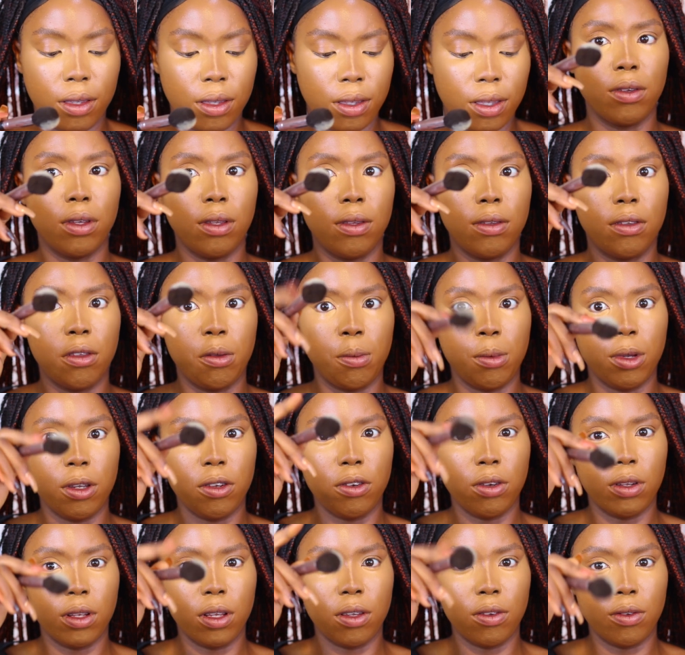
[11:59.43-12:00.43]
Just going to make
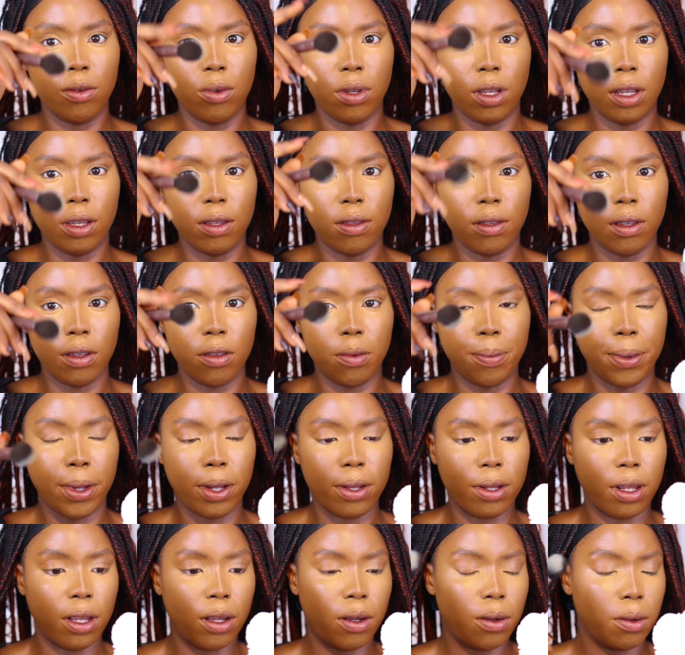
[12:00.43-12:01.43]
sure there's no excess
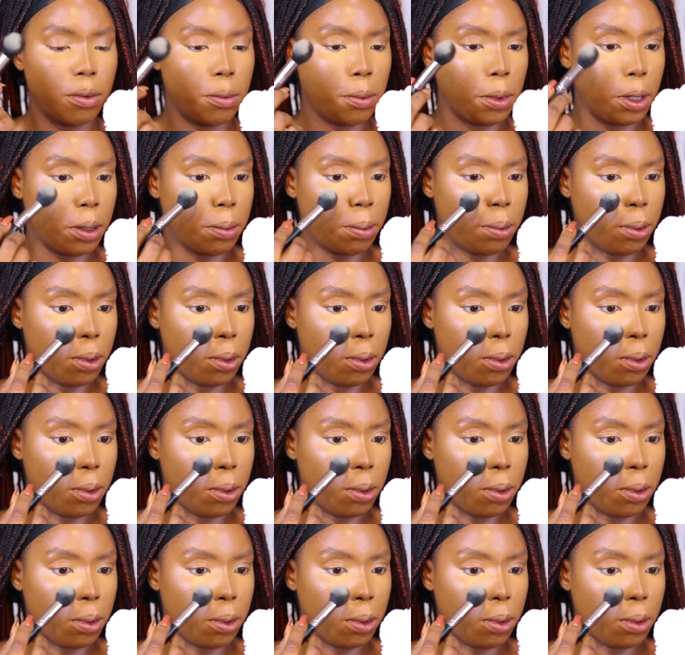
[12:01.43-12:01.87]
powder on my